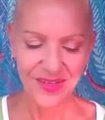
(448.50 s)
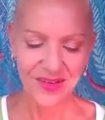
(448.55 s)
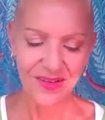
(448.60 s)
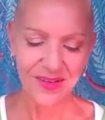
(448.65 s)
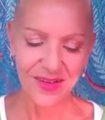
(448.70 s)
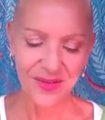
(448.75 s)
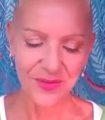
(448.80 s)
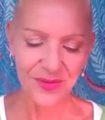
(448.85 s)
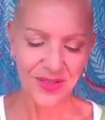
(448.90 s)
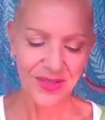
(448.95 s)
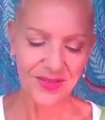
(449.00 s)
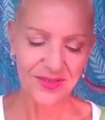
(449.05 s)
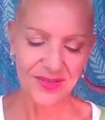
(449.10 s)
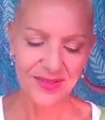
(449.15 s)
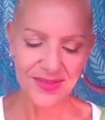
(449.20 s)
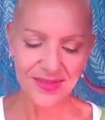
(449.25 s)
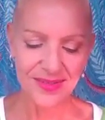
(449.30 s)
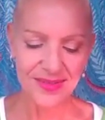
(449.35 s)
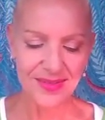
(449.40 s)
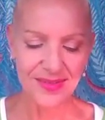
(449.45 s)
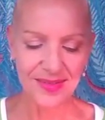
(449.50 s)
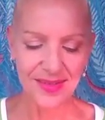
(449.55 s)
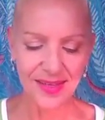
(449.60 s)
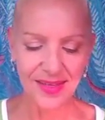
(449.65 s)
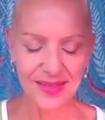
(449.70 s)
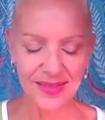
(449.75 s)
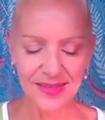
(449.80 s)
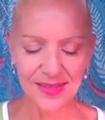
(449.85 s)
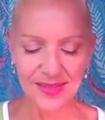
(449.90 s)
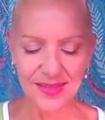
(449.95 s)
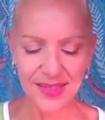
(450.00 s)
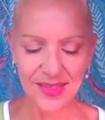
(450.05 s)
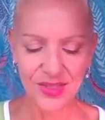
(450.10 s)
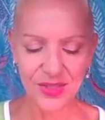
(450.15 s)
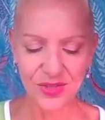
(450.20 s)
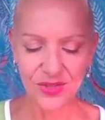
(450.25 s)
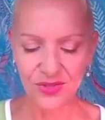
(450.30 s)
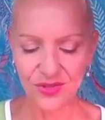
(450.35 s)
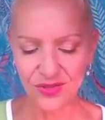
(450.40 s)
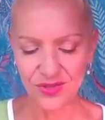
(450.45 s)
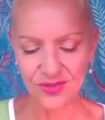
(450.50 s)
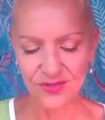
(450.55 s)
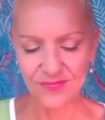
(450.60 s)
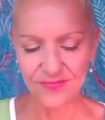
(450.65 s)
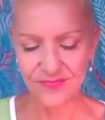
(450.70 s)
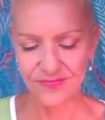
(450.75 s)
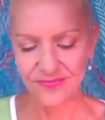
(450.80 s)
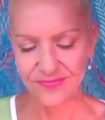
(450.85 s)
All right, what else does Cancer need to know?